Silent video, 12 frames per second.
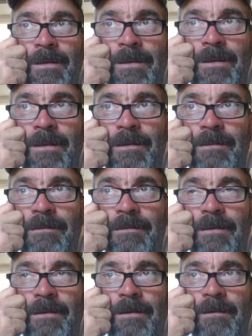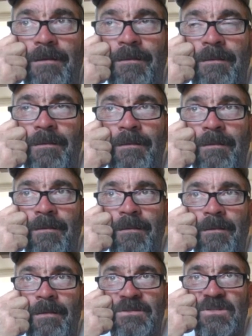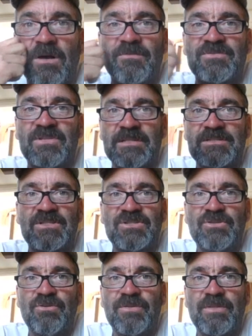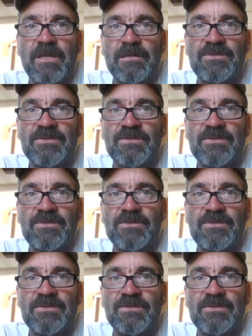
And because uh, all of a sudden it's this new thing,